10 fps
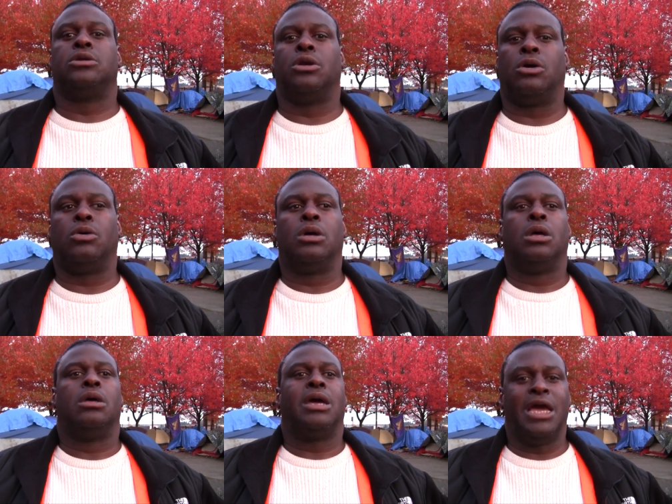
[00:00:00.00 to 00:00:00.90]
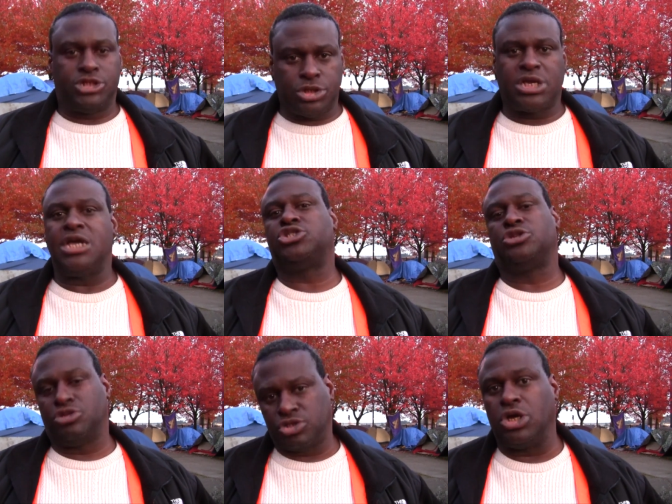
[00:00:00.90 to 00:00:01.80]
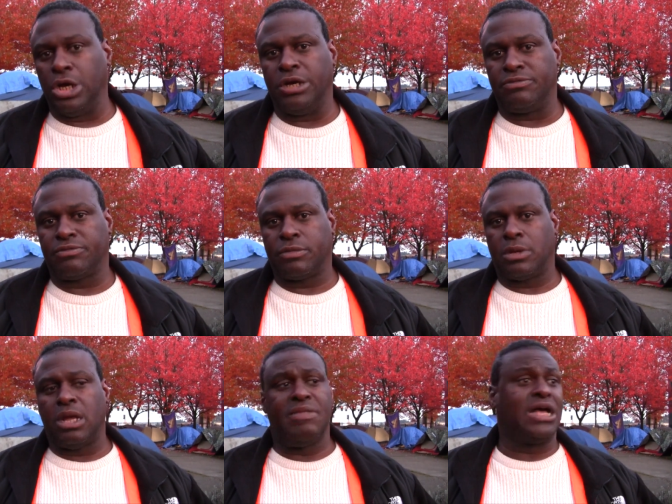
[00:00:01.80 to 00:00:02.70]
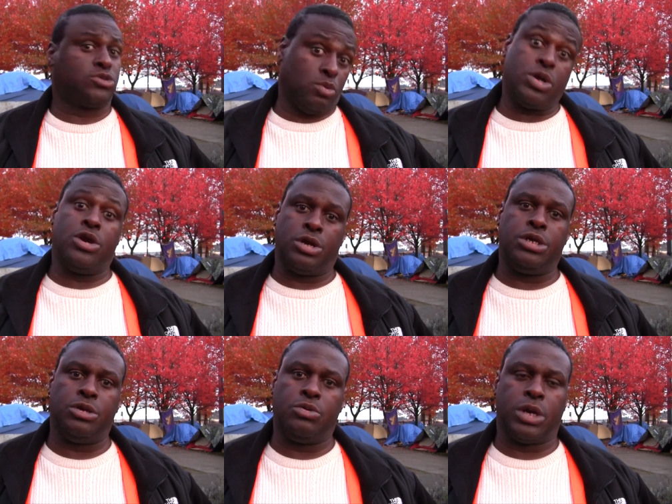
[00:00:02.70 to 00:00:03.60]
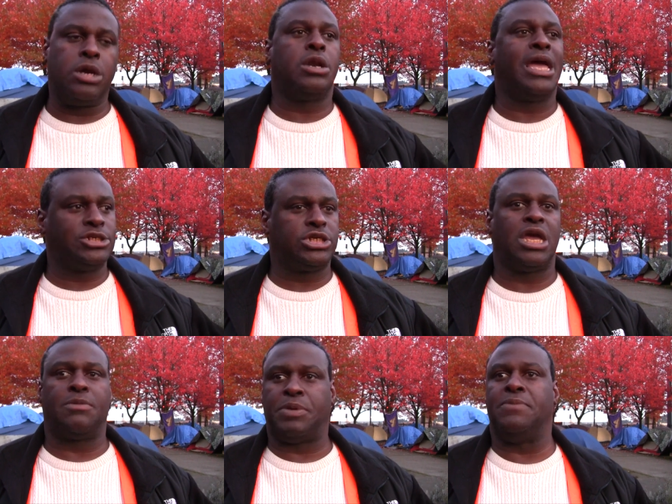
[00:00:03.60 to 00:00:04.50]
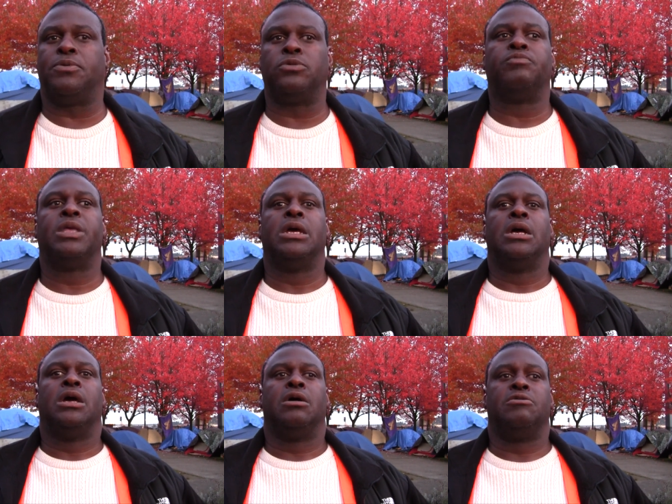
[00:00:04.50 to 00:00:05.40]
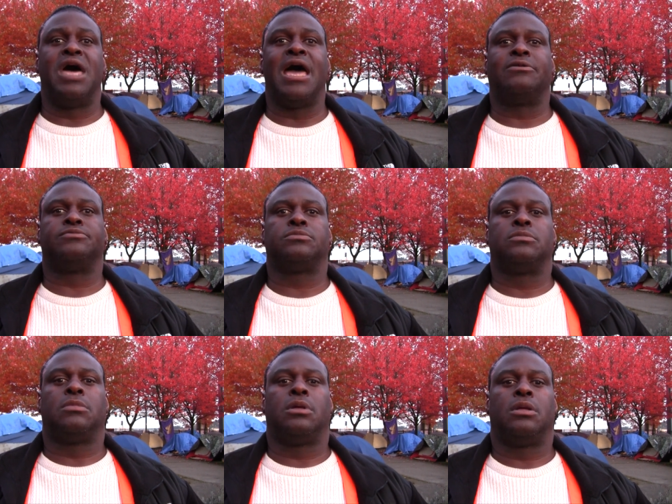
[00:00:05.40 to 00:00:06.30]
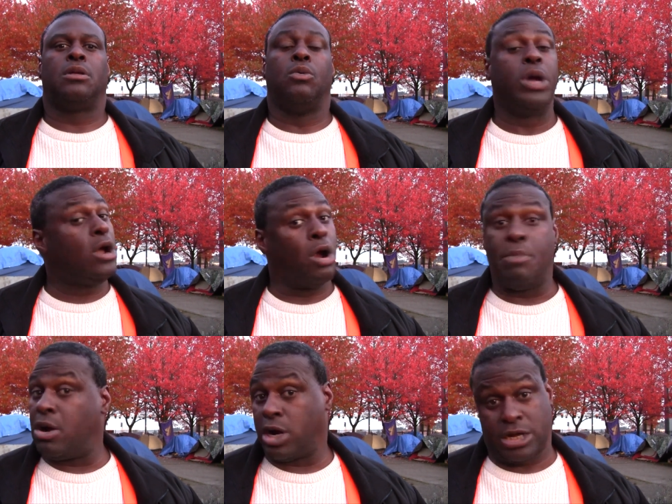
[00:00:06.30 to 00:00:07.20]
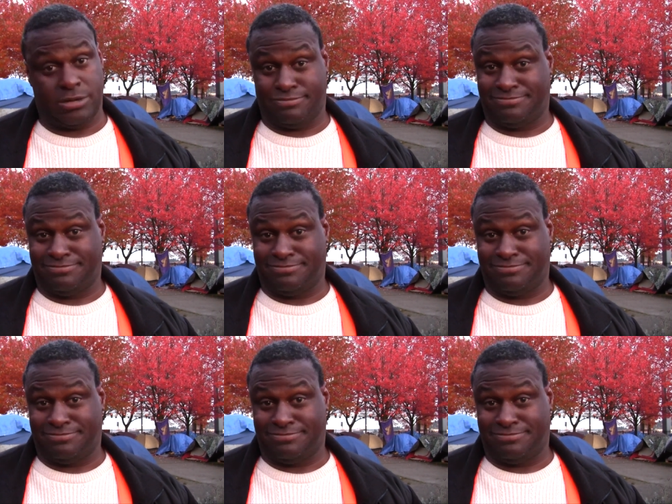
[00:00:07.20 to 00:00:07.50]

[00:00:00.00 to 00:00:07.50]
You know, education is good. And that's what we're here to do. We're here to educate people that we are America.